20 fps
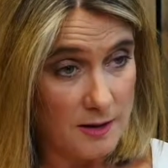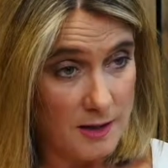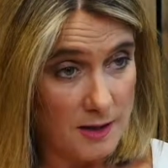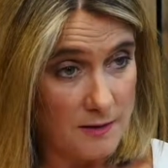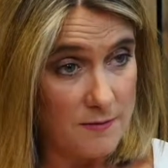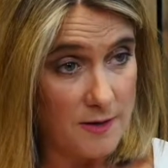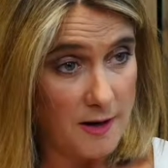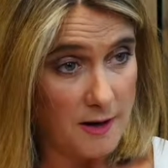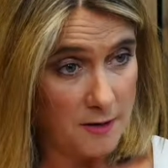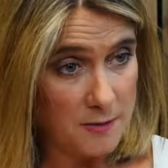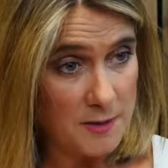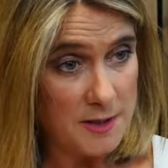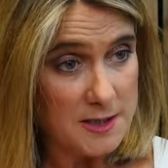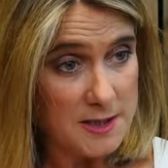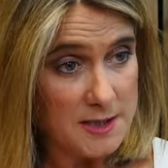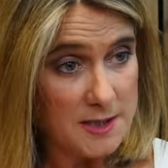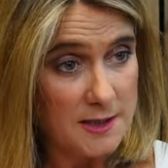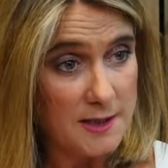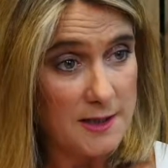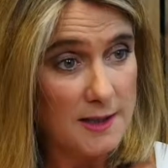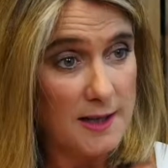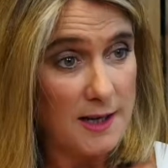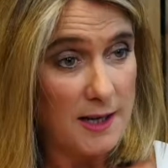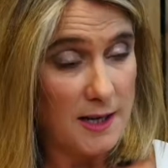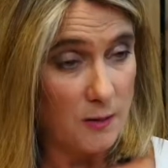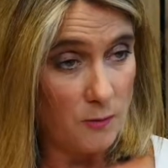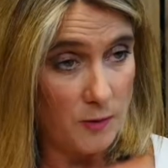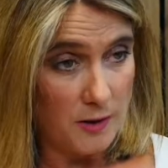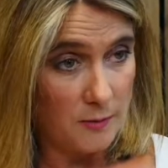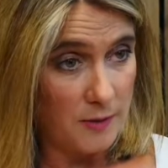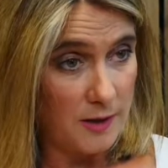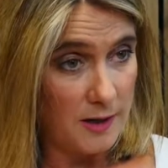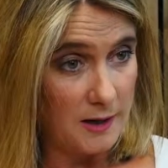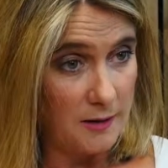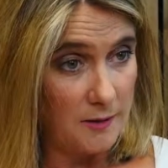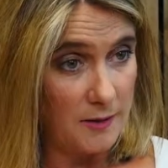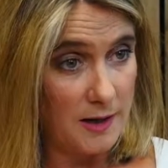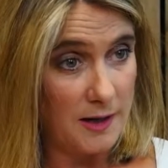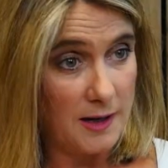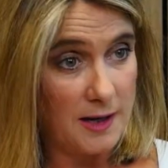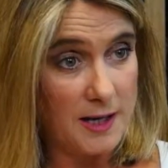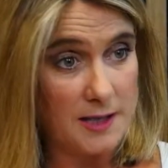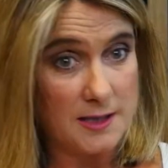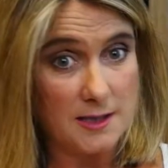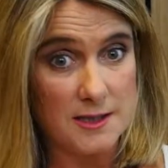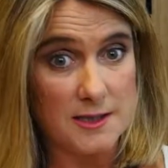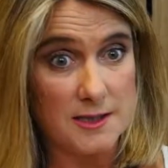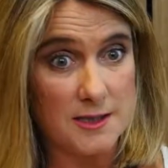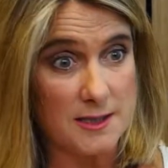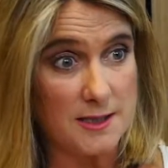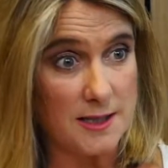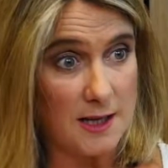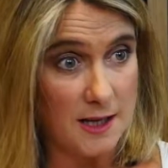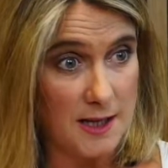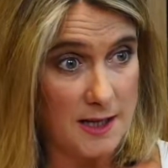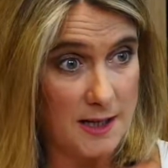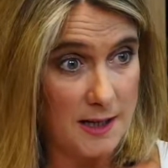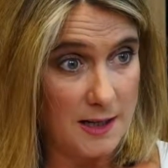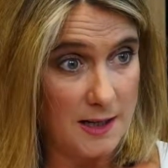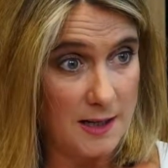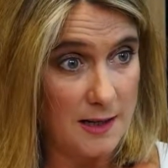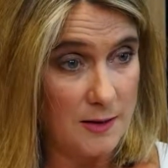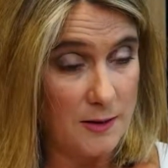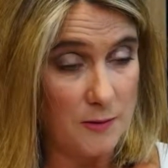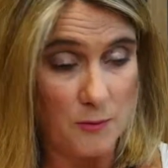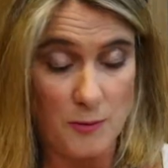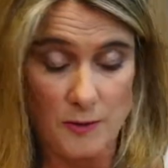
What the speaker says: the environment and where we're going as a society,